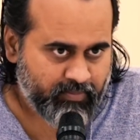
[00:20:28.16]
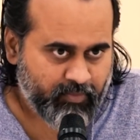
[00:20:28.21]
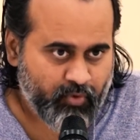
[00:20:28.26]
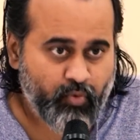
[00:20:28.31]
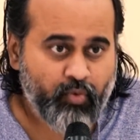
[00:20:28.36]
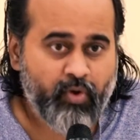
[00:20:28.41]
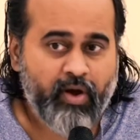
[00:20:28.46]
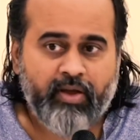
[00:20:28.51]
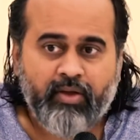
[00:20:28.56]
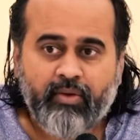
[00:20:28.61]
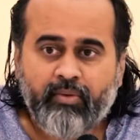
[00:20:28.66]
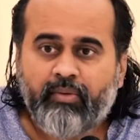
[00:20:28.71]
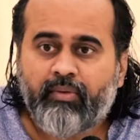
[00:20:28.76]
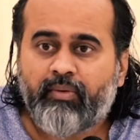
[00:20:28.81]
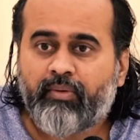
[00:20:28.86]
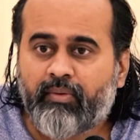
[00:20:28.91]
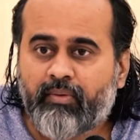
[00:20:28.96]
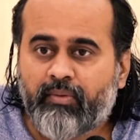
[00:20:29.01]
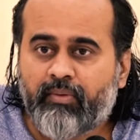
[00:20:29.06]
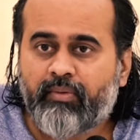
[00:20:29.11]
Who are
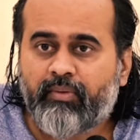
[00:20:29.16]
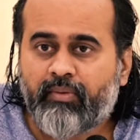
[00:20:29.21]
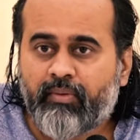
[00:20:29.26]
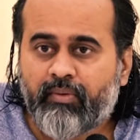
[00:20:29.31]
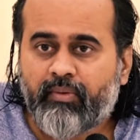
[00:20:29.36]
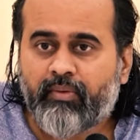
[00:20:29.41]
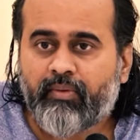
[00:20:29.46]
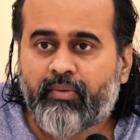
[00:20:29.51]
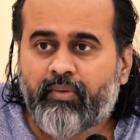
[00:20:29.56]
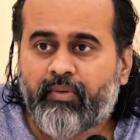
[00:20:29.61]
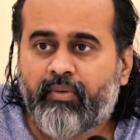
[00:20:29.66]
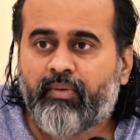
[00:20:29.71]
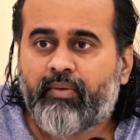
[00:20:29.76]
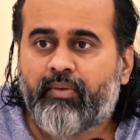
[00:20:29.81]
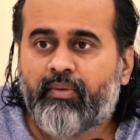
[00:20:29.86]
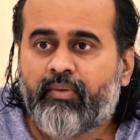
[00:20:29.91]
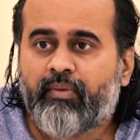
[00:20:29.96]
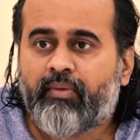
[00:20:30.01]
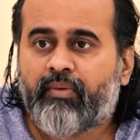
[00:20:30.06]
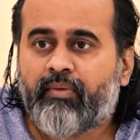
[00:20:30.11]
you?
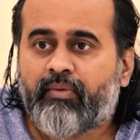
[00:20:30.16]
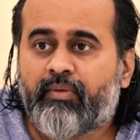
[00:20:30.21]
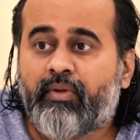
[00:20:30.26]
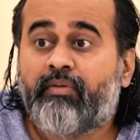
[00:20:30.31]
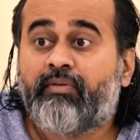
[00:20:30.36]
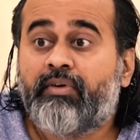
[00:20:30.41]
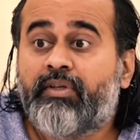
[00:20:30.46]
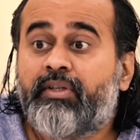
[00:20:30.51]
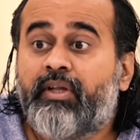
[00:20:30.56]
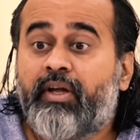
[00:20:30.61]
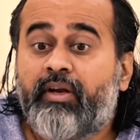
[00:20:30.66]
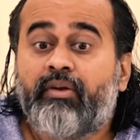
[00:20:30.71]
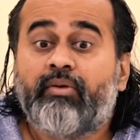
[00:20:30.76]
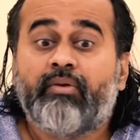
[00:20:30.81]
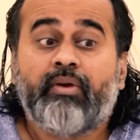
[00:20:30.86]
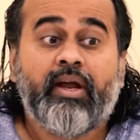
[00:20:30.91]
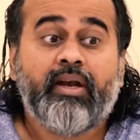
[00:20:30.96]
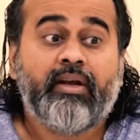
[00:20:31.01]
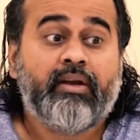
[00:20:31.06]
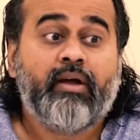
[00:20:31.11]
The one that you
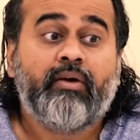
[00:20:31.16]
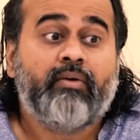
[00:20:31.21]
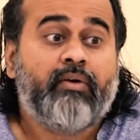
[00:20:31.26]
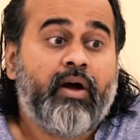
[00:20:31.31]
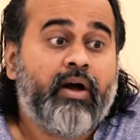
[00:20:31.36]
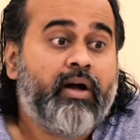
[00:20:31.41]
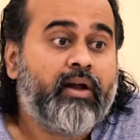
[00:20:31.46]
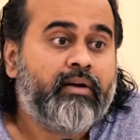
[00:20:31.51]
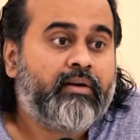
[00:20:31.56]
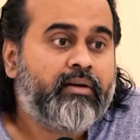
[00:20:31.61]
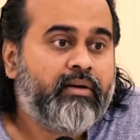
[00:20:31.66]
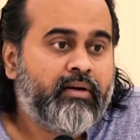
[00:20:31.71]
right now are.